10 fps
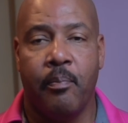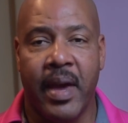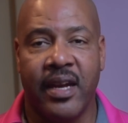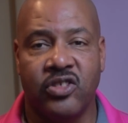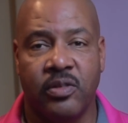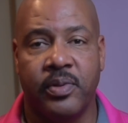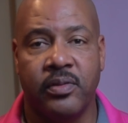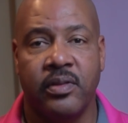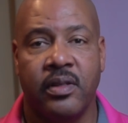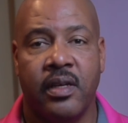
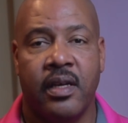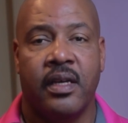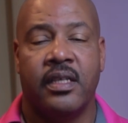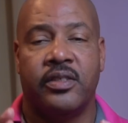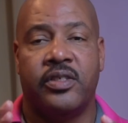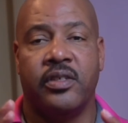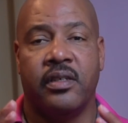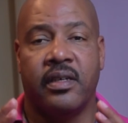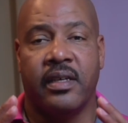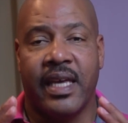manageable
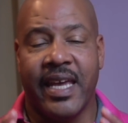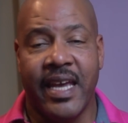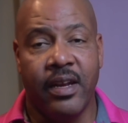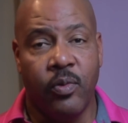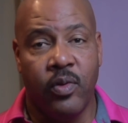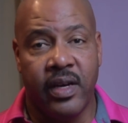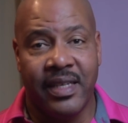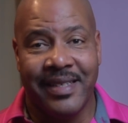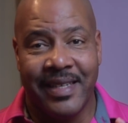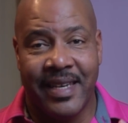to
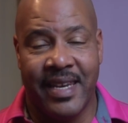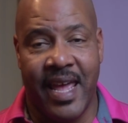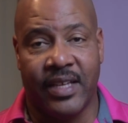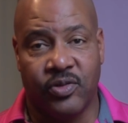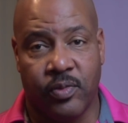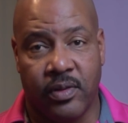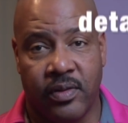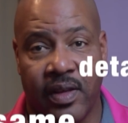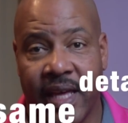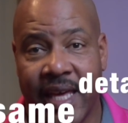anyone natural.
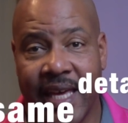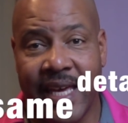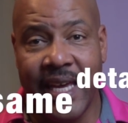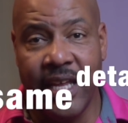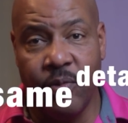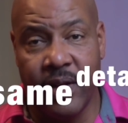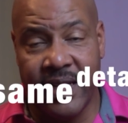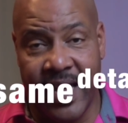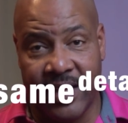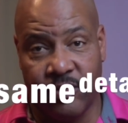
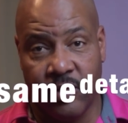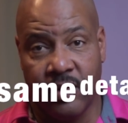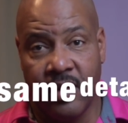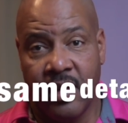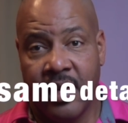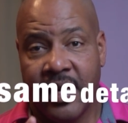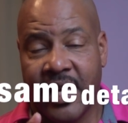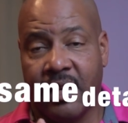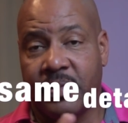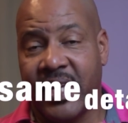Anyone natural
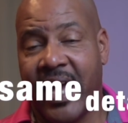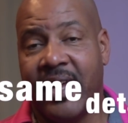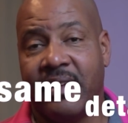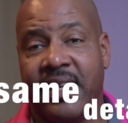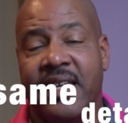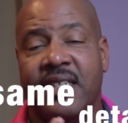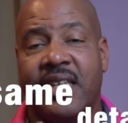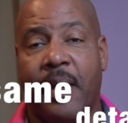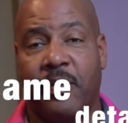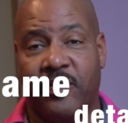can obtain these
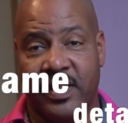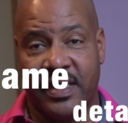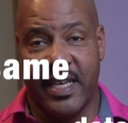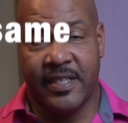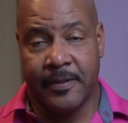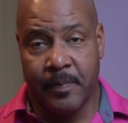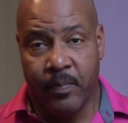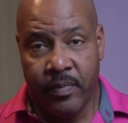type of physiques,